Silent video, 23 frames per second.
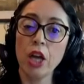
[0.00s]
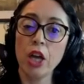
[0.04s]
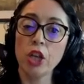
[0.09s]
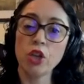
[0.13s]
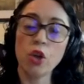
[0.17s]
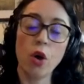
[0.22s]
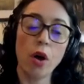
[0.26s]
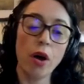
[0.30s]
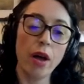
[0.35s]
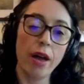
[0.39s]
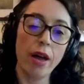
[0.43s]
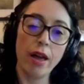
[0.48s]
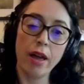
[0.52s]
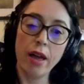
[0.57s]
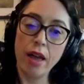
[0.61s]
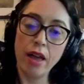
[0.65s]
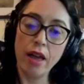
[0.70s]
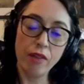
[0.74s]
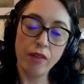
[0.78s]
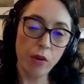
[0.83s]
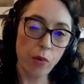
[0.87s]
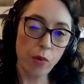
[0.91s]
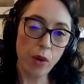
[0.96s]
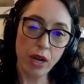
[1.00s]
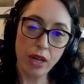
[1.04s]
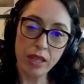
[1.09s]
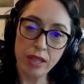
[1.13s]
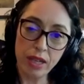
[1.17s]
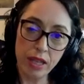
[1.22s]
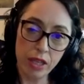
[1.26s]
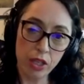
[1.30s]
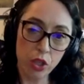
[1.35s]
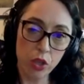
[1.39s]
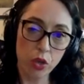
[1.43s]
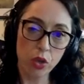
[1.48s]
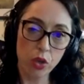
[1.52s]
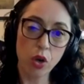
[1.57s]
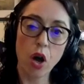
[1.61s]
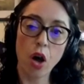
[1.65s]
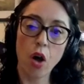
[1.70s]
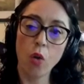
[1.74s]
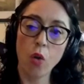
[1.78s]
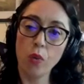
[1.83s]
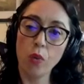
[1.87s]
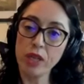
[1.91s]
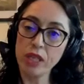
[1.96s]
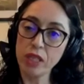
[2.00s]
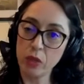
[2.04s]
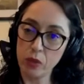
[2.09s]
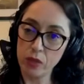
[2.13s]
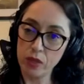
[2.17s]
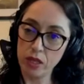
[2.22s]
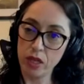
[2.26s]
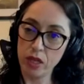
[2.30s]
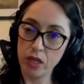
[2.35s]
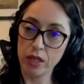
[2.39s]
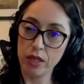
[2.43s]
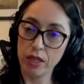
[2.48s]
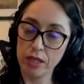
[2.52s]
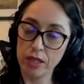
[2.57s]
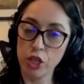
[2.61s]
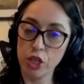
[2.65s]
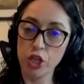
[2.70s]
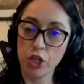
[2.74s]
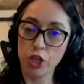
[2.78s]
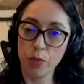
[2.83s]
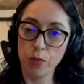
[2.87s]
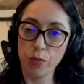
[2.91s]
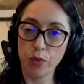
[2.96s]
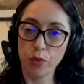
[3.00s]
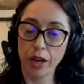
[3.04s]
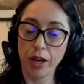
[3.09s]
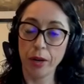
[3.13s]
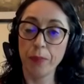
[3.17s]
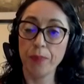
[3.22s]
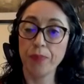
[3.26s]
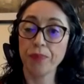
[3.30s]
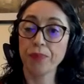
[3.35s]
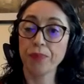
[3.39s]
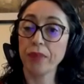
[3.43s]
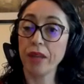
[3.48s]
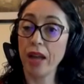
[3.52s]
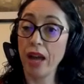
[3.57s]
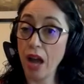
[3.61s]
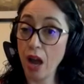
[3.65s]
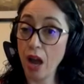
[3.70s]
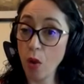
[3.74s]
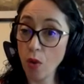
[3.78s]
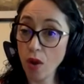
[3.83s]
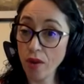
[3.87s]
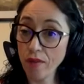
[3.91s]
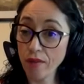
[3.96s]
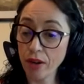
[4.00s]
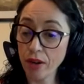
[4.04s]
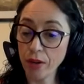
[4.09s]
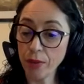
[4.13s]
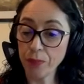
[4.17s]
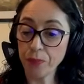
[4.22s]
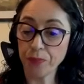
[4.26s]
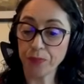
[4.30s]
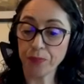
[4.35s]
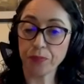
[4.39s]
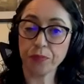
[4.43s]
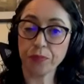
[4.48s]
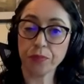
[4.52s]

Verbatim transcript: So everyone in the literature always considered this a shipwreck. However,